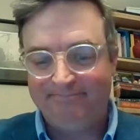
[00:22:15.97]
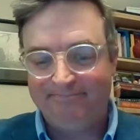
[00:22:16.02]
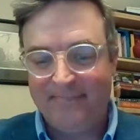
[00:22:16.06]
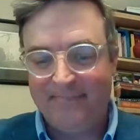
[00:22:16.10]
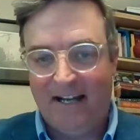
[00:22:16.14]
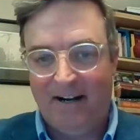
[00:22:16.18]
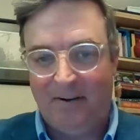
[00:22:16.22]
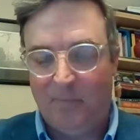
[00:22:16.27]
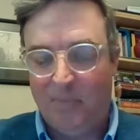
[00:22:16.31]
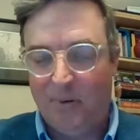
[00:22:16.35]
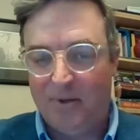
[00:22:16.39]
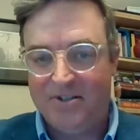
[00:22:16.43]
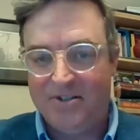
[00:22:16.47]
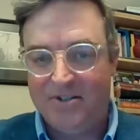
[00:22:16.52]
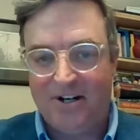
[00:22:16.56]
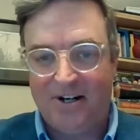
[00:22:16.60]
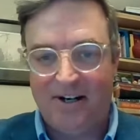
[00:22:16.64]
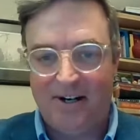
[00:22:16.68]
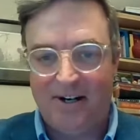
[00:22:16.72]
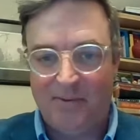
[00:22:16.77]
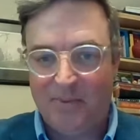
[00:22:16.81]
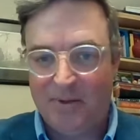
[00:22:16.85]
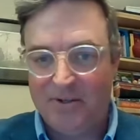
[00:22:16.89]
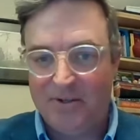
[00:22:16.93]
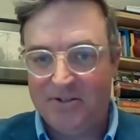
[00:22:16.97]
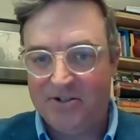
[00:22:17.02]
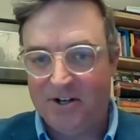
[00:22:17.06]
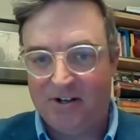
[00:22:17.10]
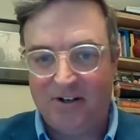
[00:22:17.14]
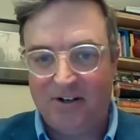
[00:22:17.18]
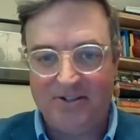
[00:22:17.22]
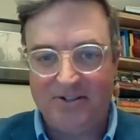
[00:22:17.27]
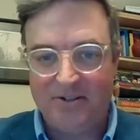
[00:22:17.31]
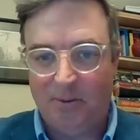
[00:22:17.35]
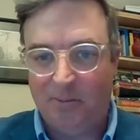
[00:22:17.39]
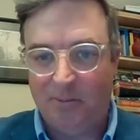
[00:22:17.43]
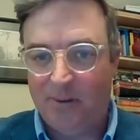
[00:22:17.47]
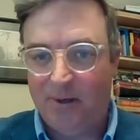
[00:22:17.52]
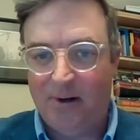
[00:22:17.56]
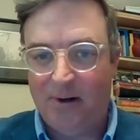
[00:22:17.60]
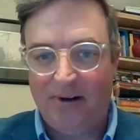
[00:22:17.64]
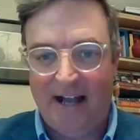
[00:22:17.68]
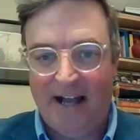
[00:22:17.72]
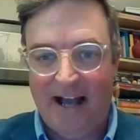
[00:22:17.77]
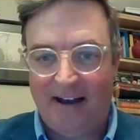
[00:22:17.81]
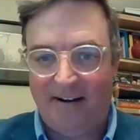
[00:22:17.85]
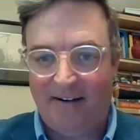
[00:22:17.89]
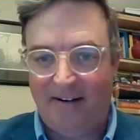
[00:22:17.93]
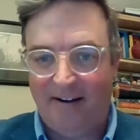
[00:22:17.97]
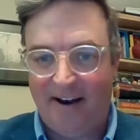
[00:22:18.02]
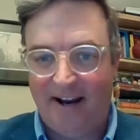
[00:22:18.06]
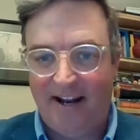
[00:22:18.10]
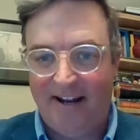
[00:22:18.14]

you know, put your crystal ball hat on.